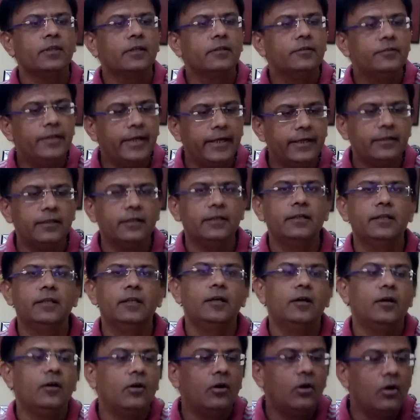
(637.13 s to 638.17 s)
that
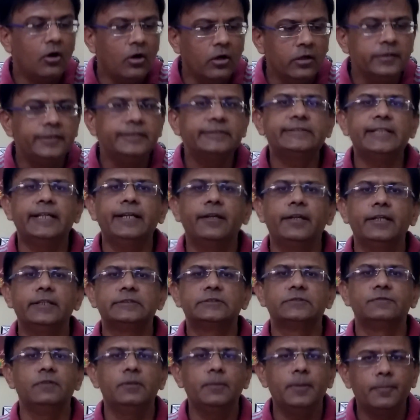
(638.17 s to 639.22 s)
all these
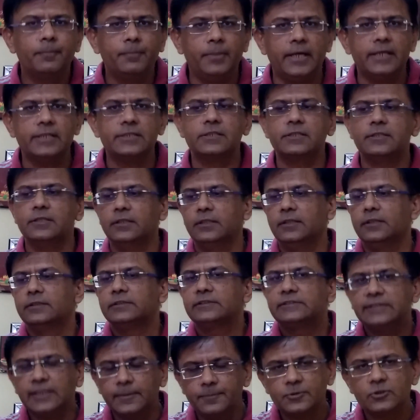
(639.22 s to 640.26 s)
entries will be passed
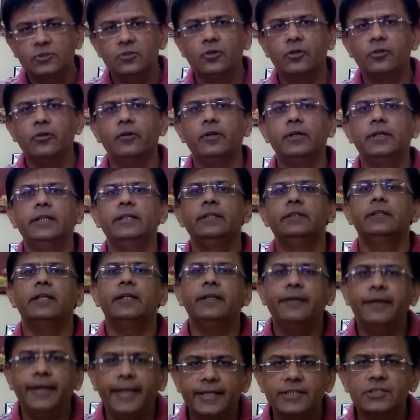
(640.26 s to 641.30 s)
subsequently in
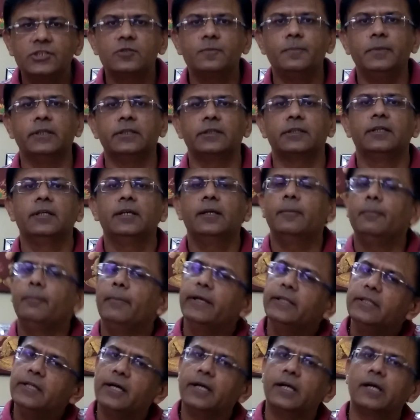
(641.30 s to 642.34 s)
the next month
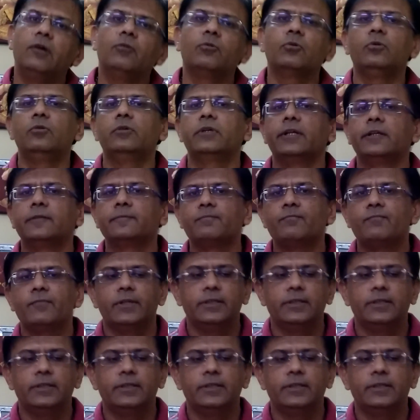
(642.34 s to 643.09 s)
by the account holder.